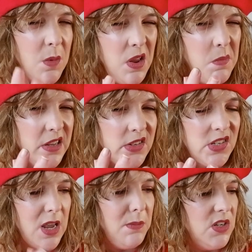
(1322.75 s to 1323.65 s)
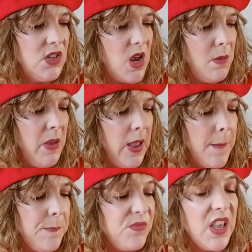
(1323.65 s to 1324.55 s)
can be a bit
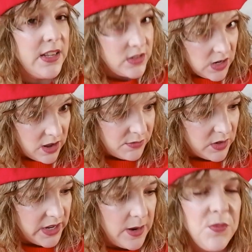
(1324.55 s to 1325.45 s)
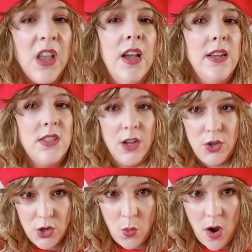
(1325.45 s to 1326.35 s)
samey-samey. It's lovely. It's
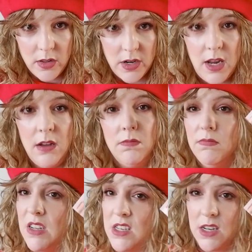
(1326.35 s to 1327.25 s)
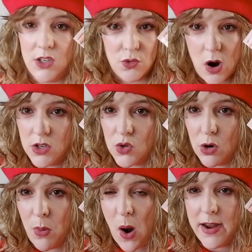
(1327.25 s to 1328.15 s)
got good quality. It's at a
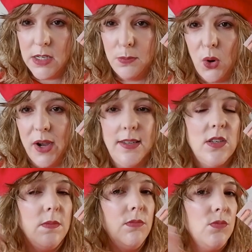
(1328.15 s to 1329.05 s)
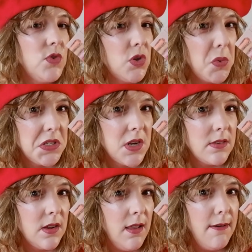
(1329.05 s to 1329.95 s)
drugstore price point, so what's
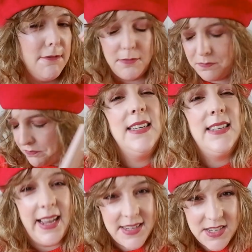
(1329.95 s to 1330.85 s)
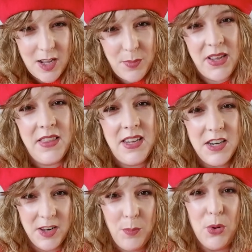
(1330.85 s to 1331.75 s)
not to love? Next up in
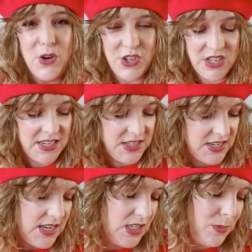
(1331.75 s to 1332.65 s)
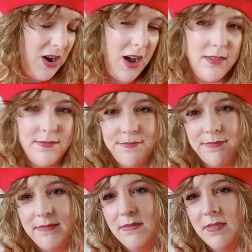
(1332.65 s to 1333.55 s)
the number 16 spot,
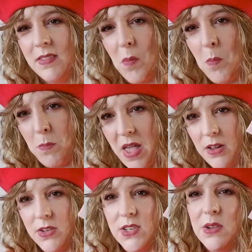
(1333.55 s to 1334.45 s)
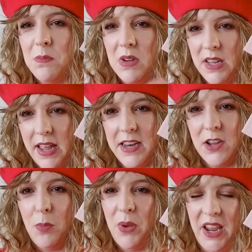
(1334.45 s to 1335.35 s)
Melt
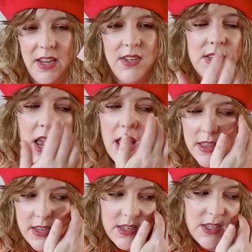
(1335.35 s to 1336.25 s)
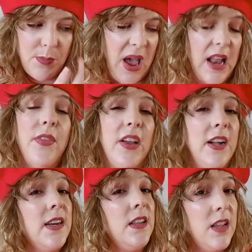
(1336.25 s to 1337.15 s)
Millennial Pinks. This is a palette
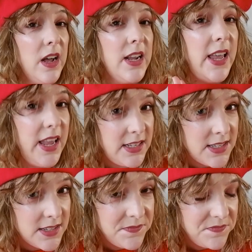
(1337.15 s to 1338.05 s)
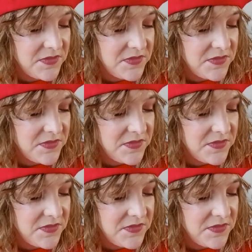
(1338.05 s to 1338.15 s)
that got a lot of hate.